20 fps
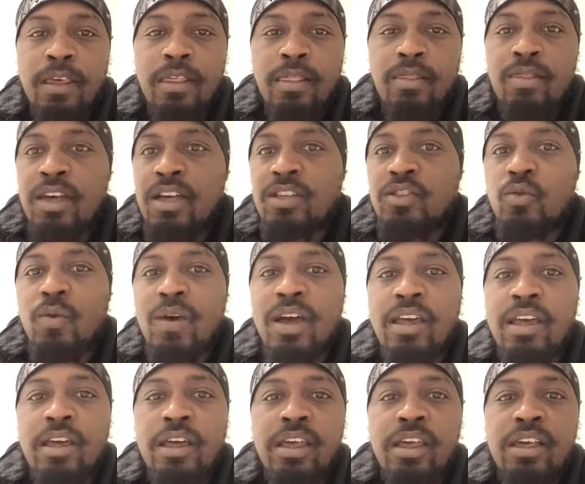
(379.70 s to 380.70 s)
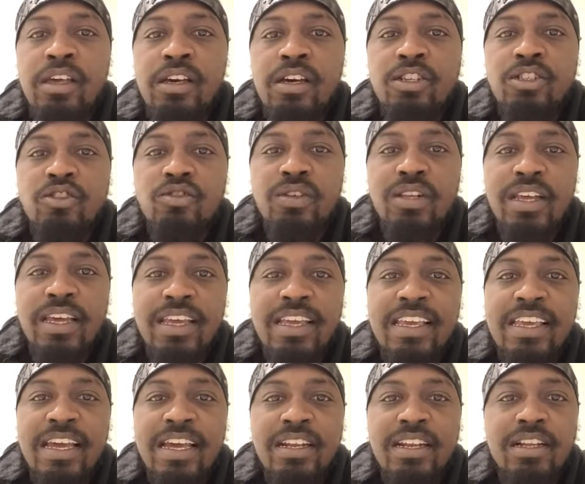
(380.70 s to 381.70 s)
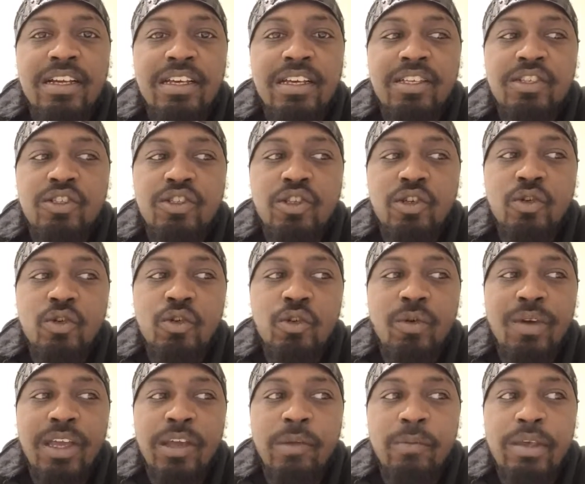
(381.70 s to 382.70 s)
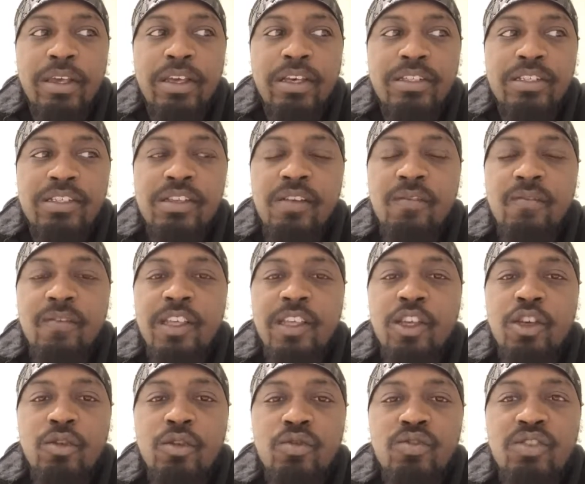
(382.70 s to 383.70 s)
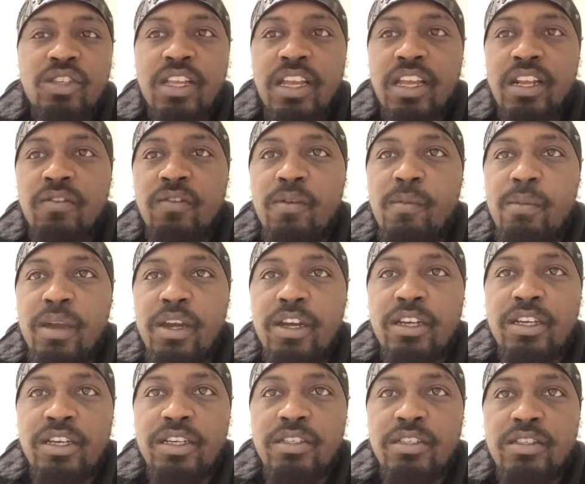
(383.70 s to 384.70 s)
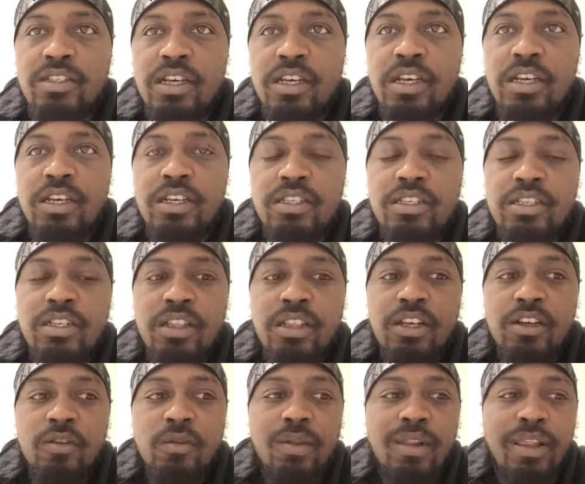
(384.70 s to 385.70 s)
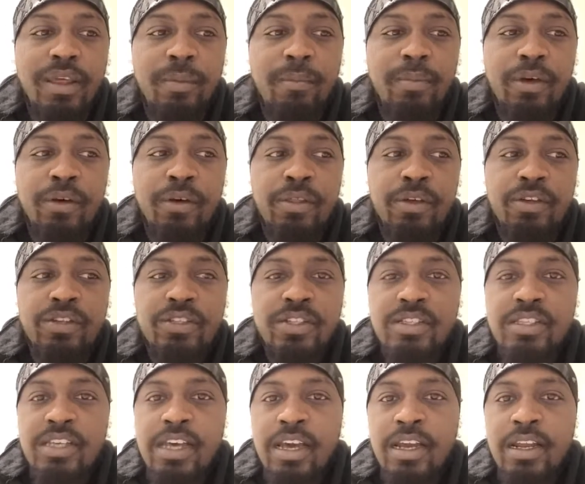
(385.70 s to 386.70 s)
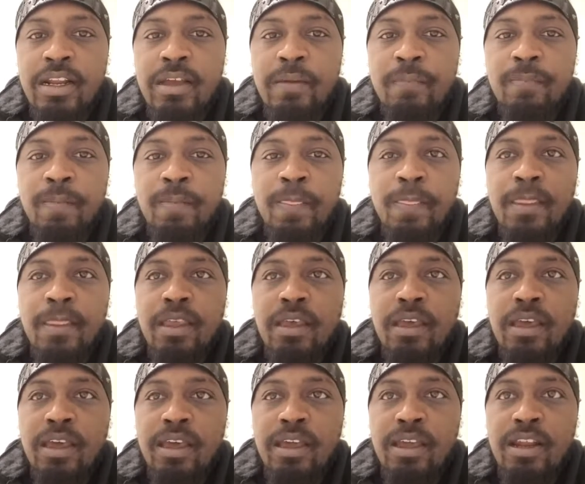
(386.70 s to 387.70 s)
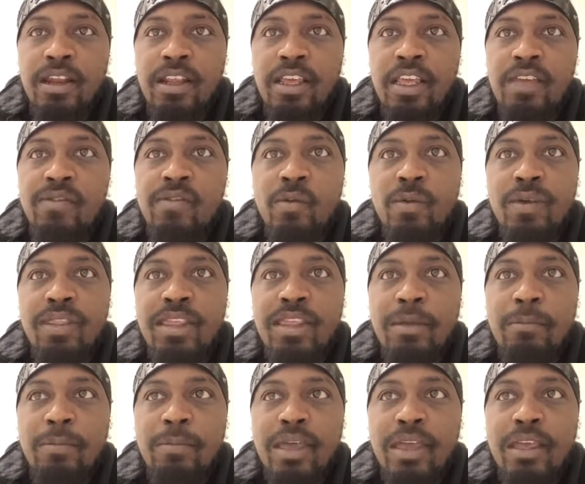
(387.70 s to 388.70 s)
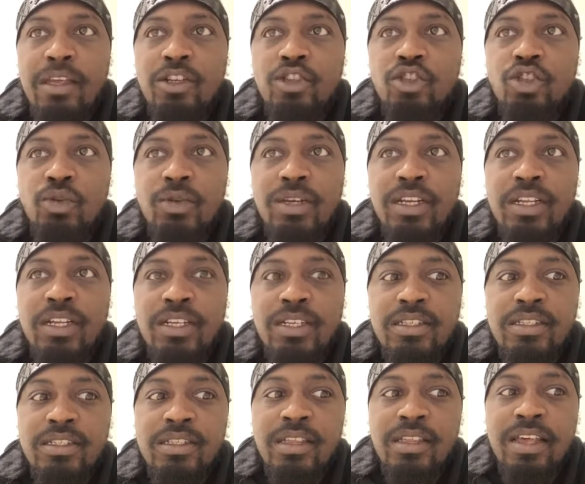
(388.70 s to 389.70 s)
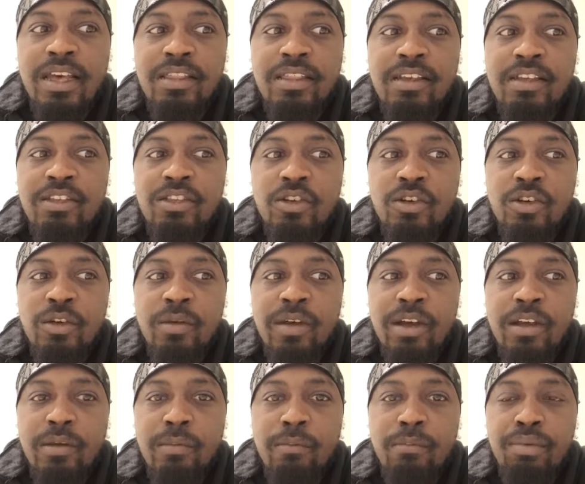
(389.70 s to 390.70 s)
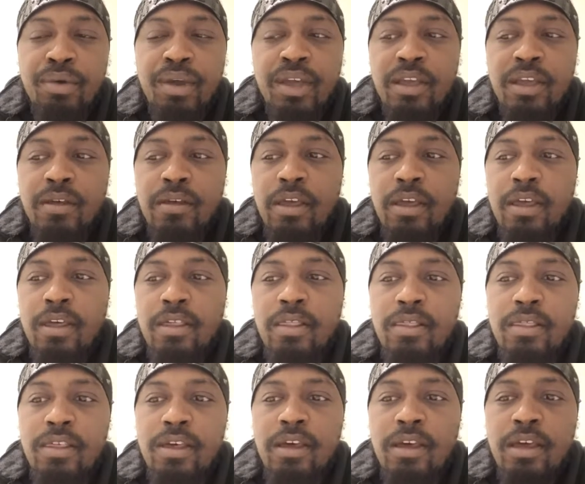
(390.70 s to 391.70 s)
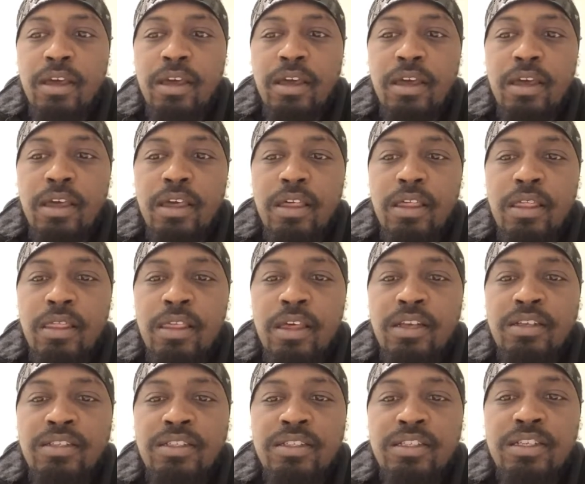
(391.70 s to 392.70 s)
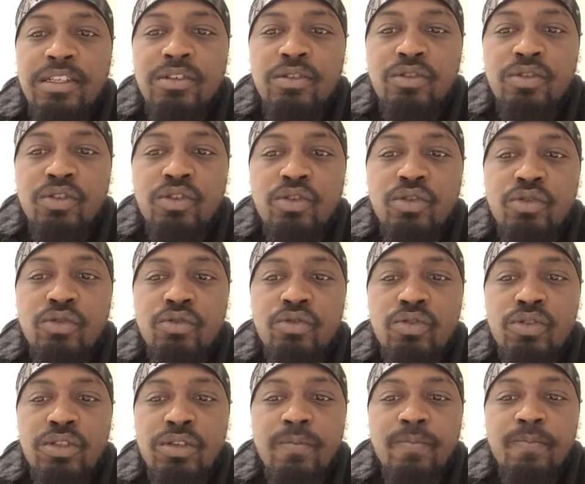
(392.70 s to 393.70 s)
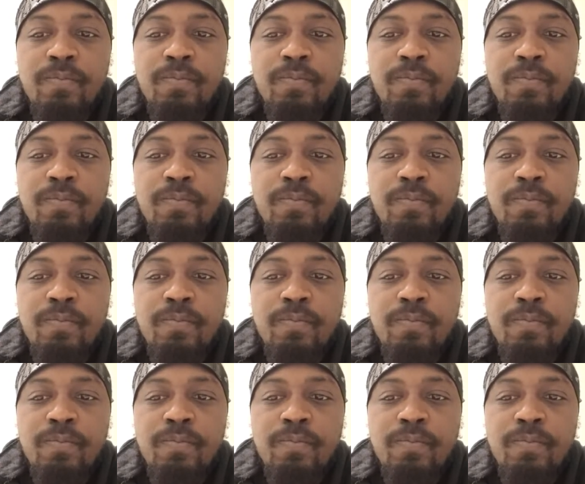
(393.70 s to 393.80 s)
That's why a country like Canada is so great, because they've used Native Americans to literally build their society. And even when they make treaties that they turn around and break, they they still use